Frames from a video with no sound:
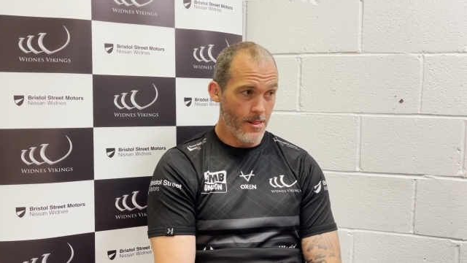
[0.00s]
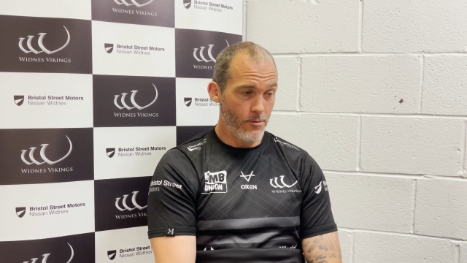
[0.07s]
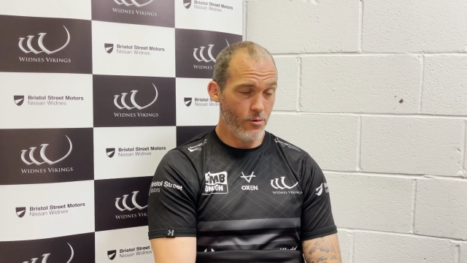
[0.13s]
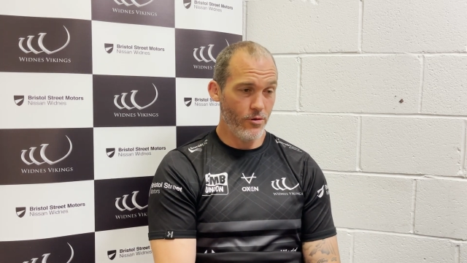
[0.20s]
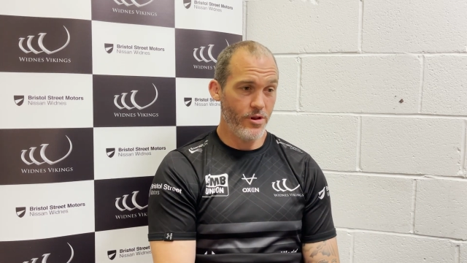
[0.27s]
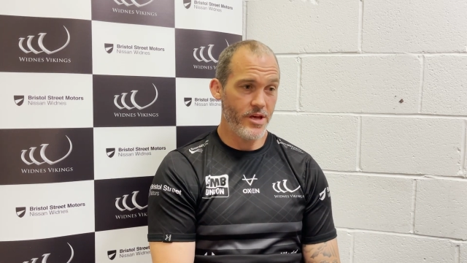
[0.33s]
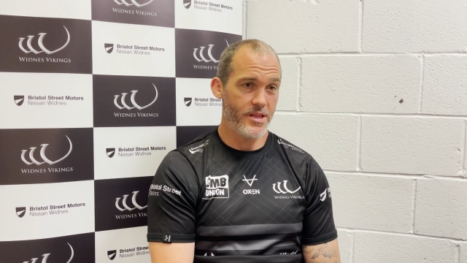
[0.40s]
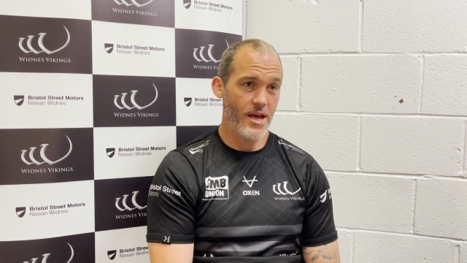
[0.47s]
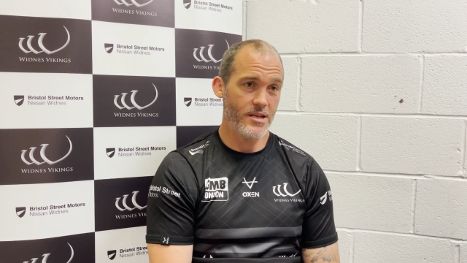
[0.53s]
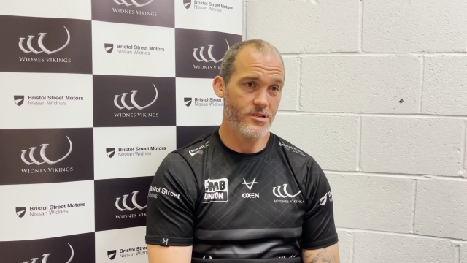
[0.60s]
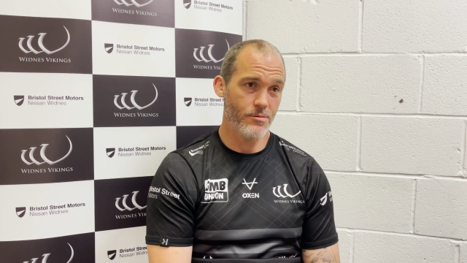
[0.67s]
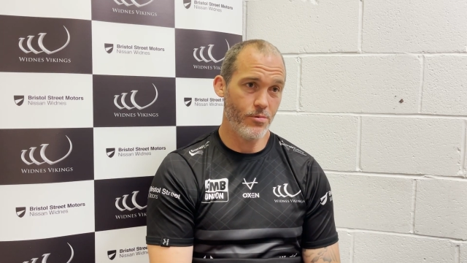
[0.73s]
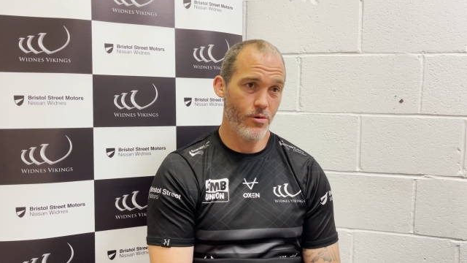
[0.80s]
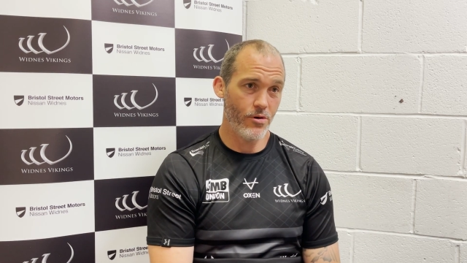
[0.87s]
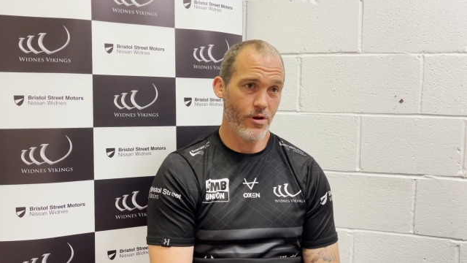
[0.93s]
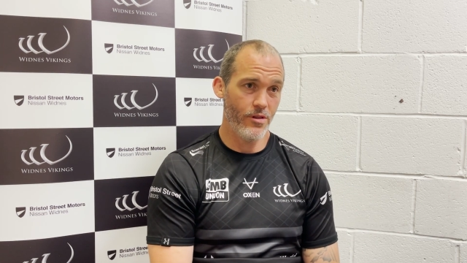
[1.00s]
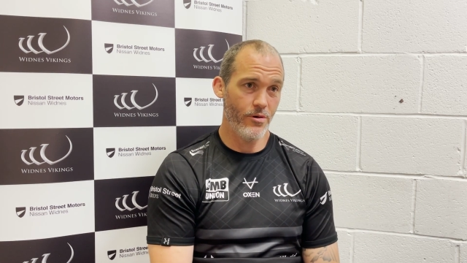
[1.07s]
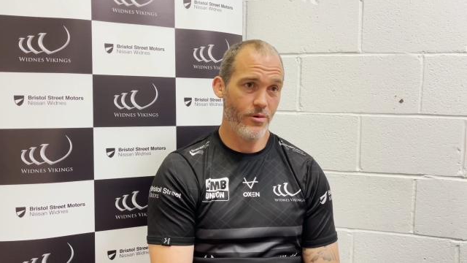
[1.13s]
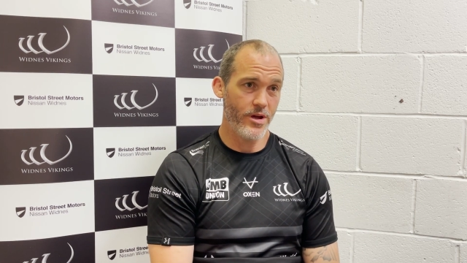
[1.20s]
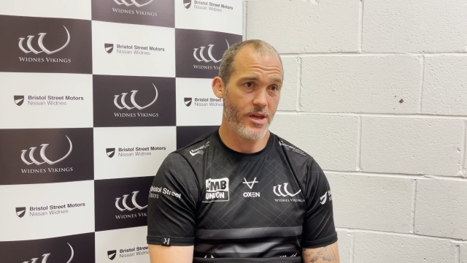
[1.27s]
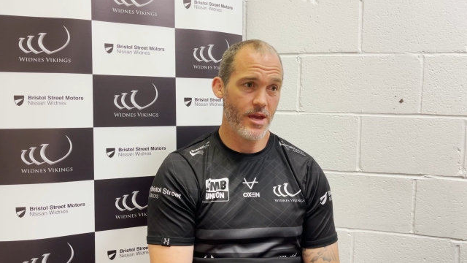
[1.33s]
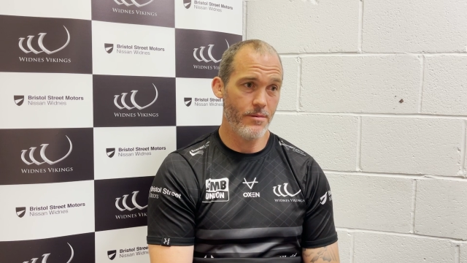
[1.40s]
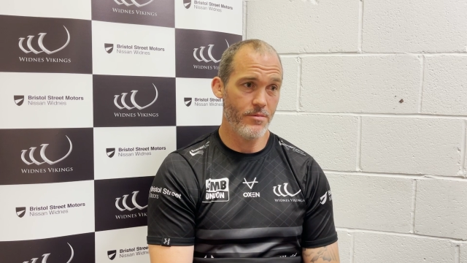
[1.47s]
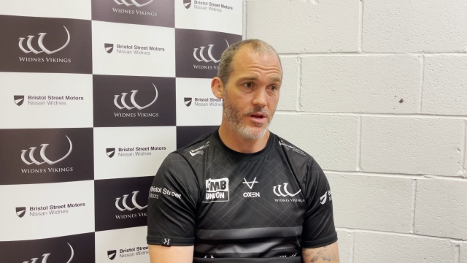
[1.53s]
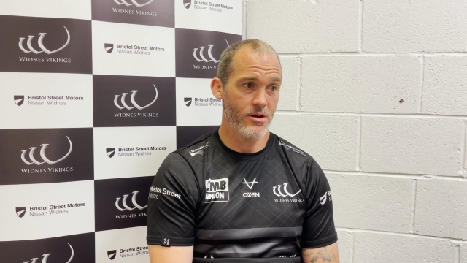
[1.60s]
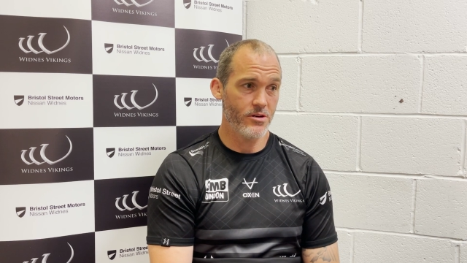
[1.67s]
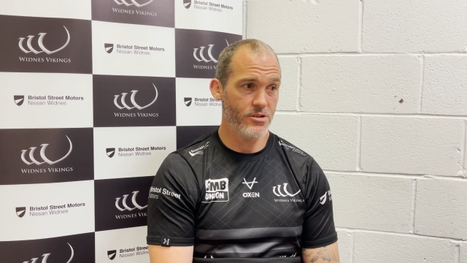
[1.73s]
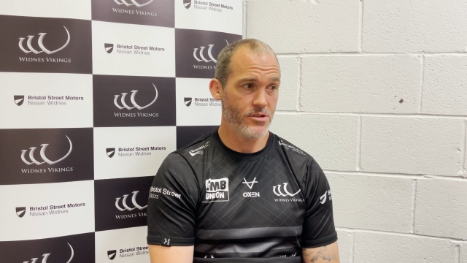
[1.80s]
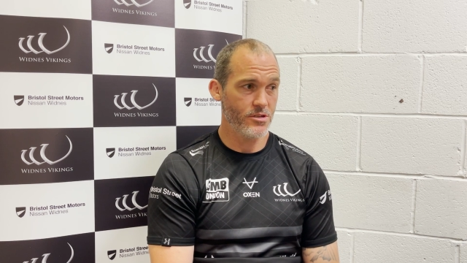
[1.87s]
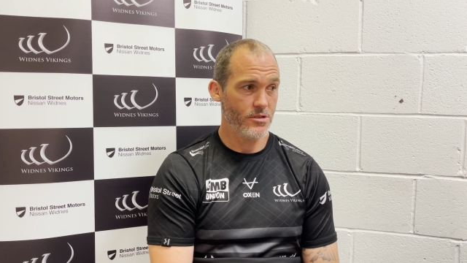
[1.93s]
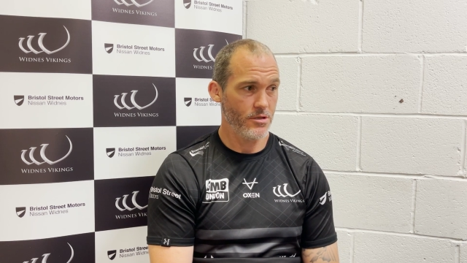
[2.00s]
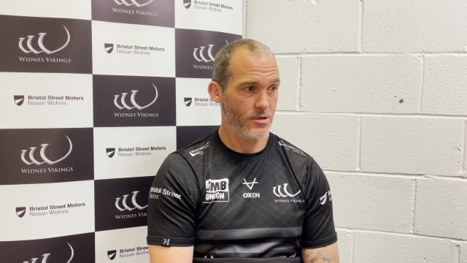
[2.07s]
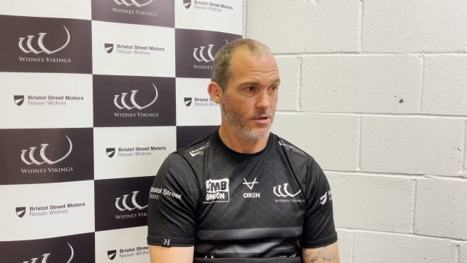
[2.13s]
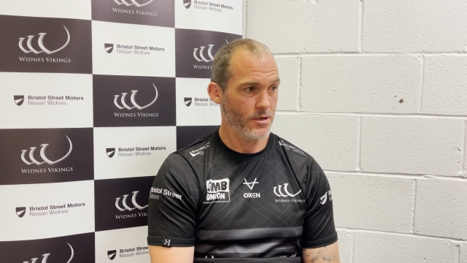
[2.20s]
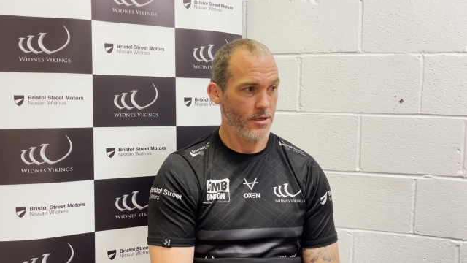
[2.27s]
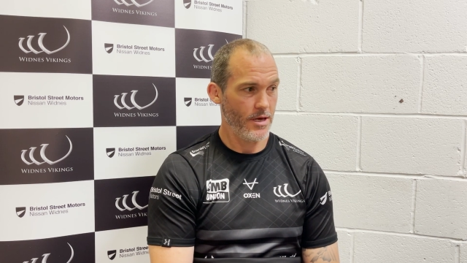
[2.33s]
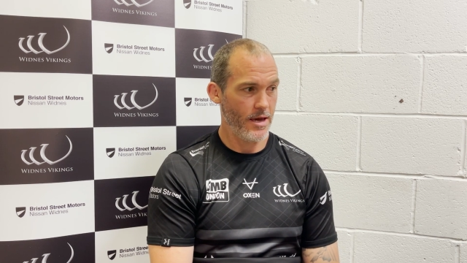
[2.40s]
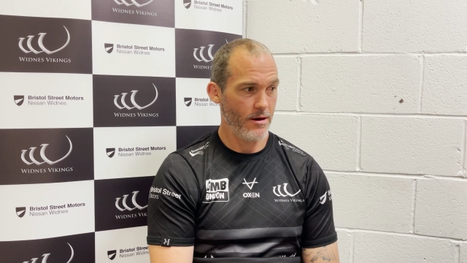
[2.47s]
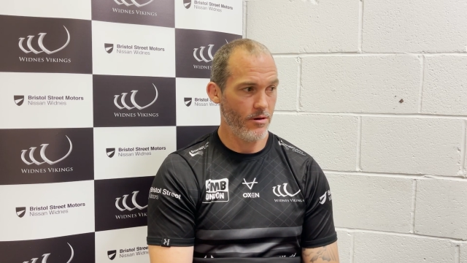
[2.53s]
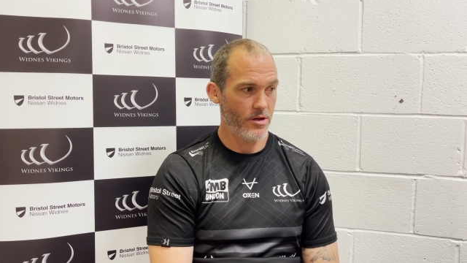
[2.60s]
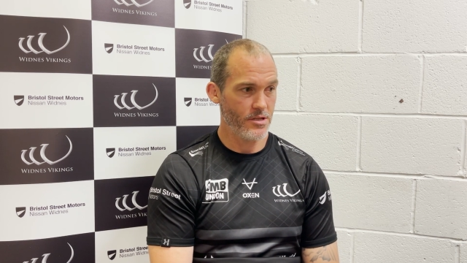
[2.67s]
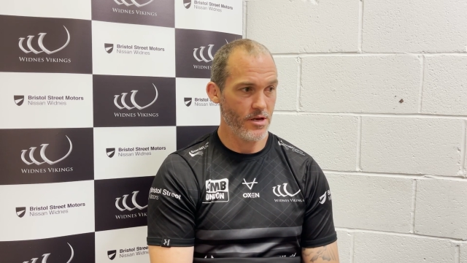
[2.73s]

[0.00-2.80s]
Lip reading: we'll need that support on the weekend because yeah,